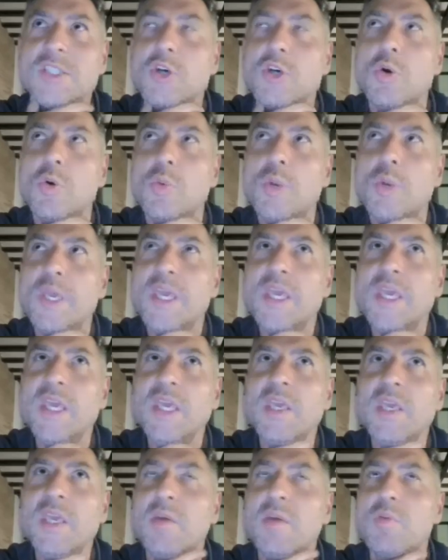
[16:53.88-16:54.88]
so
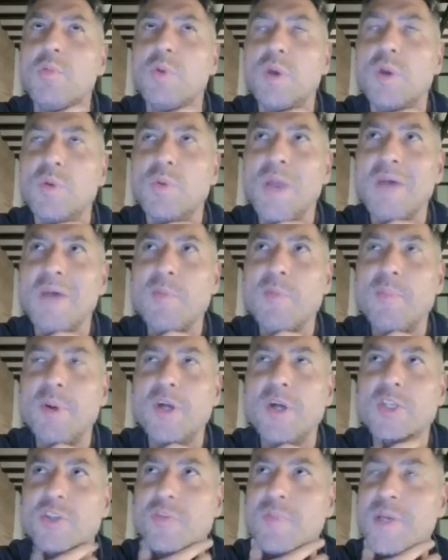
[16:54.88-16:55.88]
we have a
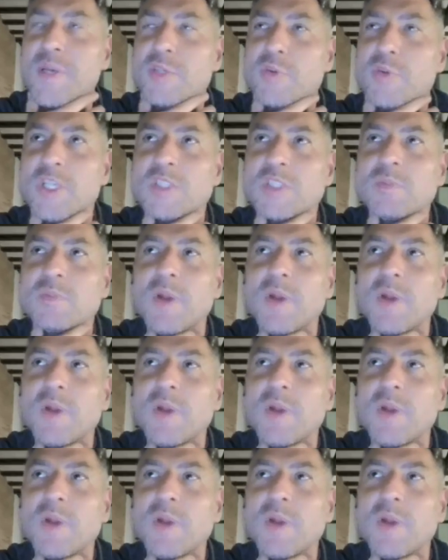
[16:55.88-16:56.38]
bunch of metrics,